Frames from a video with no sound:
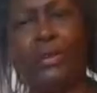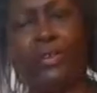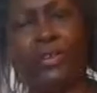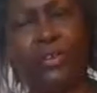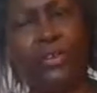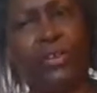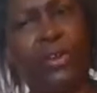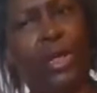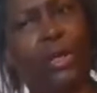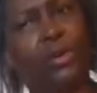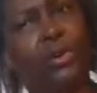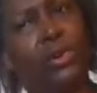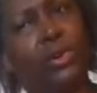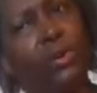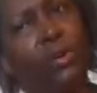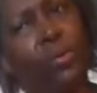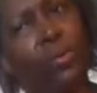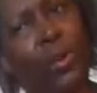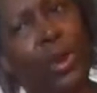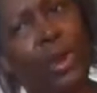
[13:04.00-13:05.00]
just tells
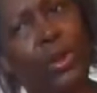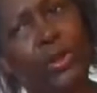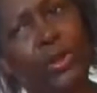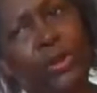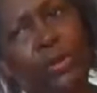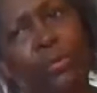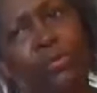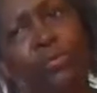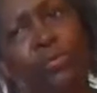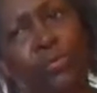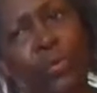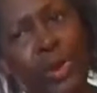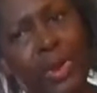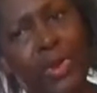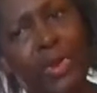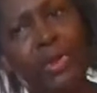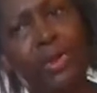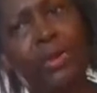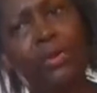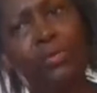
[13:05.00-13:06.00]
you where you
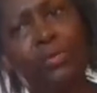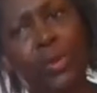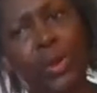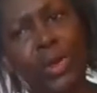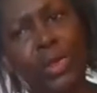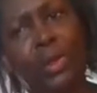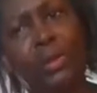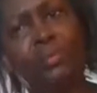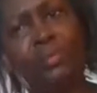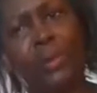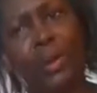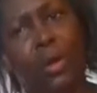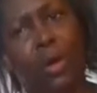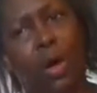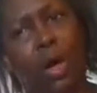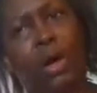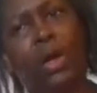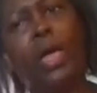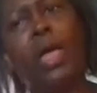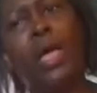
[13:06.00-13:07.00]
really, really
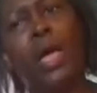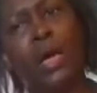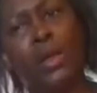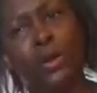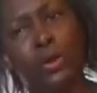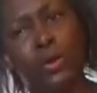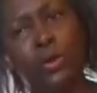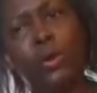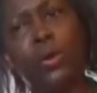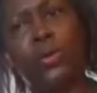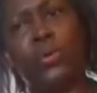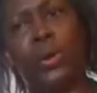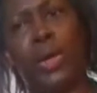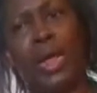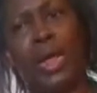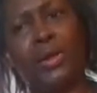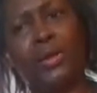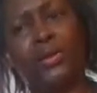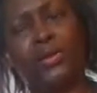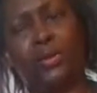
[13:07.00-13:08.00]
belong and who
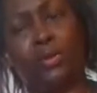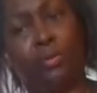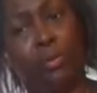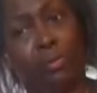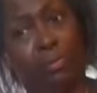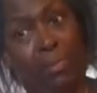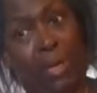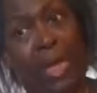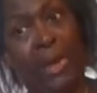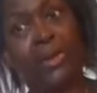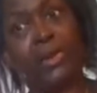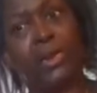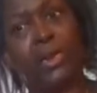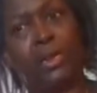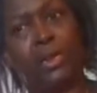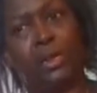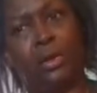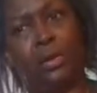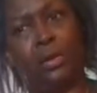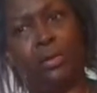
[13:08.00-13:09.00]
created you,
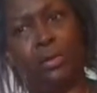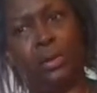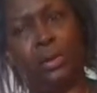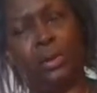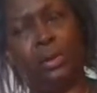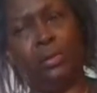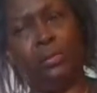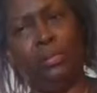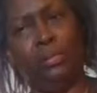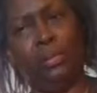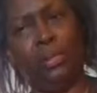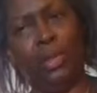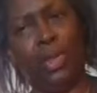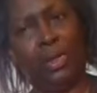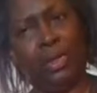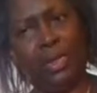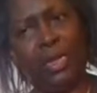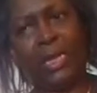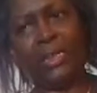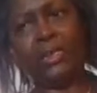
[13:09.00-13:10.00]
reminding you,
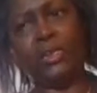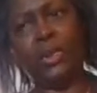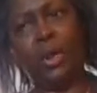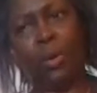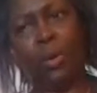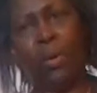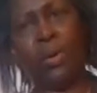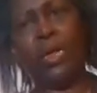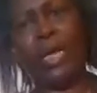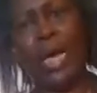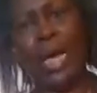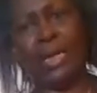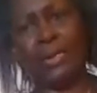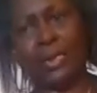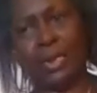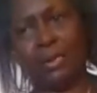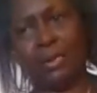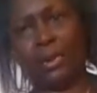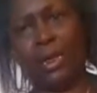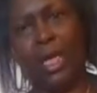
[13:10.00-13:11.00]
in case no one
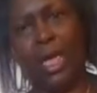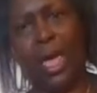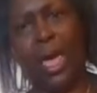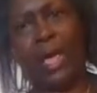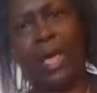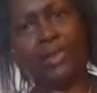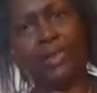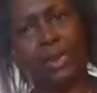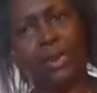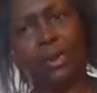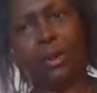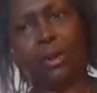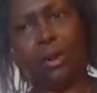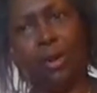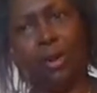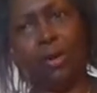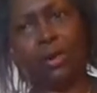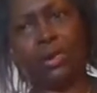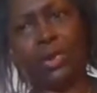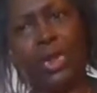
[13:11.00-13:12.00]
hasn't in a
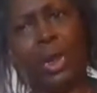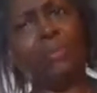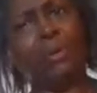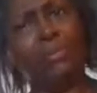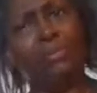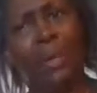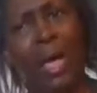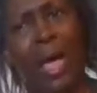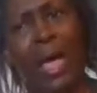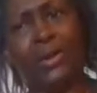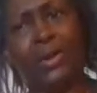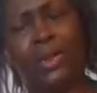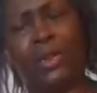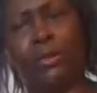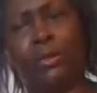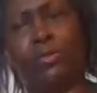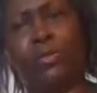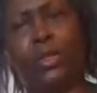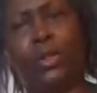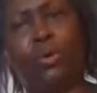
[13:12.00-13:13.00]
long time, reminding
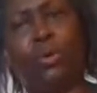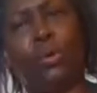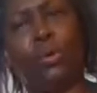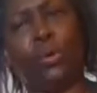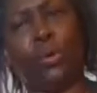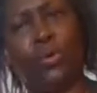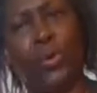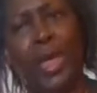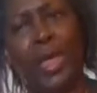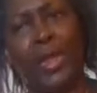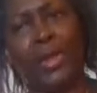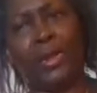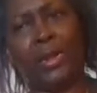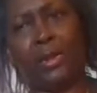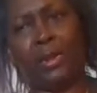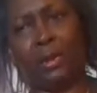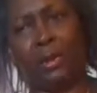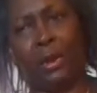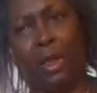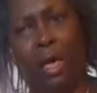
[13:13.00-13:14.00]
you that you were created
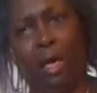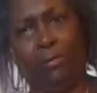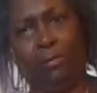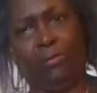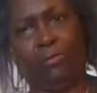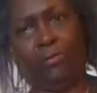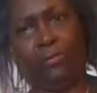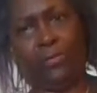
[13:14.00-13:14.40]
in love.